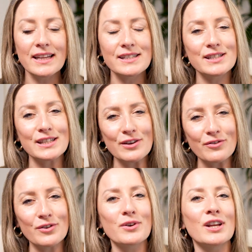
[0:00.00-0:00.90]
and then see
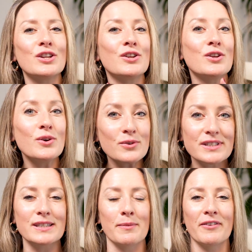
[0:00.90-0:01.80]
if you can use
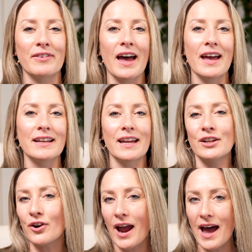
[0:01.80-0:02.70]
some of that in
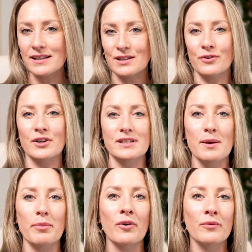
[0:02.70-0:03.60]
your ads, for
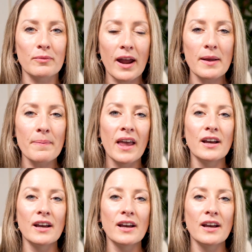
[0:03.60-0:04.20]
example, right?